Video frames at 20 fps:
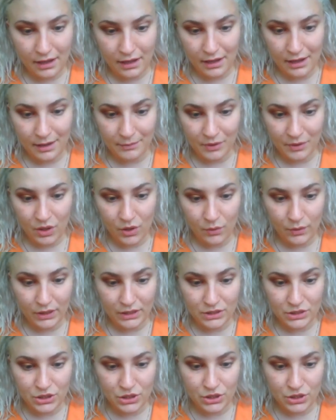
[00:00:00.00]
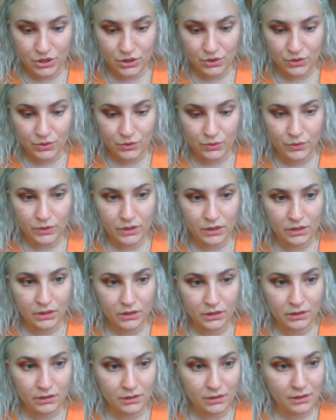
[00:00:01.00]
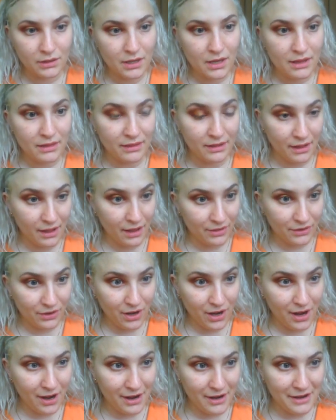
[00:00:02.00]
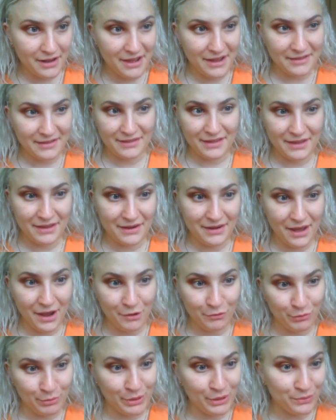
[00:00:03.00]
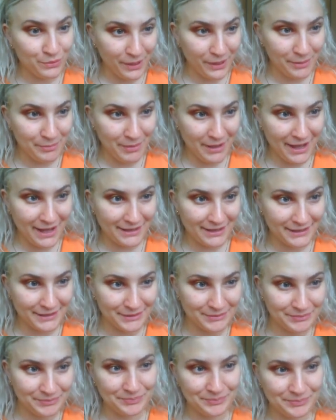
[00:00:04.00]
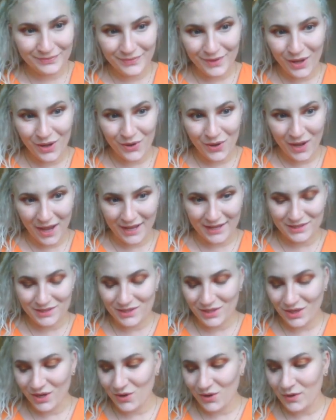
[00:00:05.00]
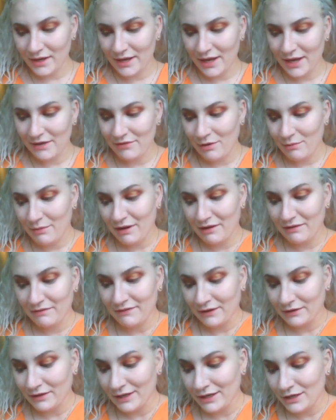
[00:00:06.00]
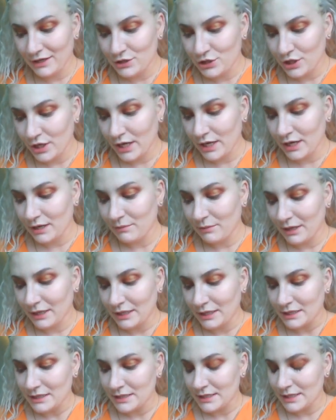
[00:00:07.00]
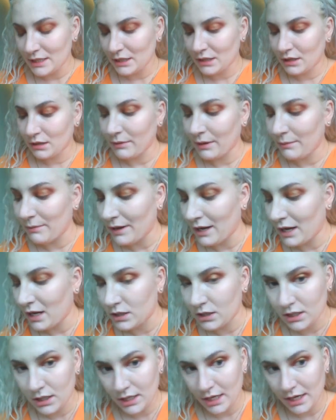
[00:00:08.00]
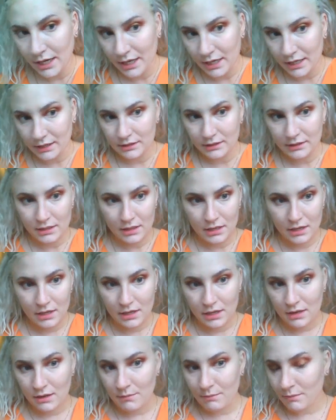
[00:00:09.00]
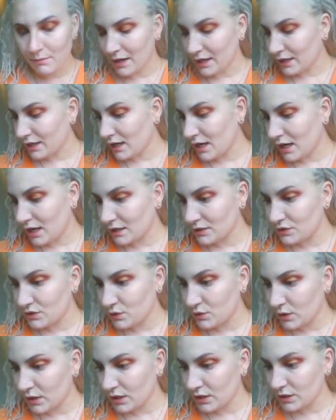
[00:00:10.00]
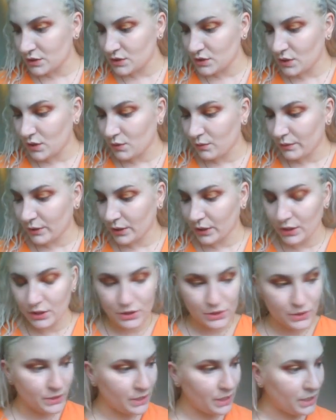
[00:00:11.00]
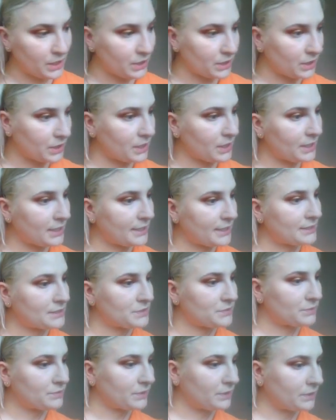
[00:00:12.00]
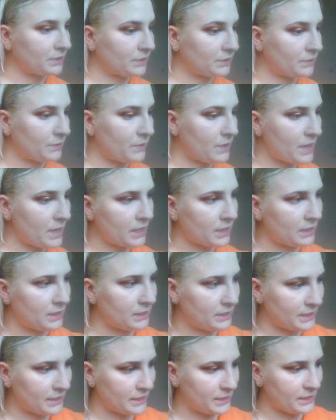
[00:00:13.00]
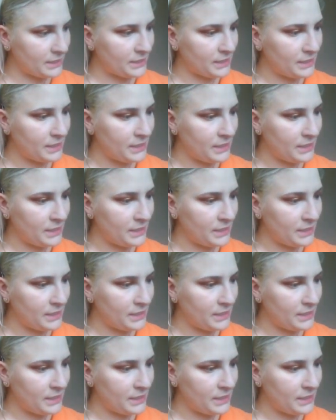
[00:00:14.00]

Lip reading: am going to do the other eye and then I will be right back. Okay, so I have on my foundation, my concealer, my powder, and my contour. So we're going to do the under eyes really quickly.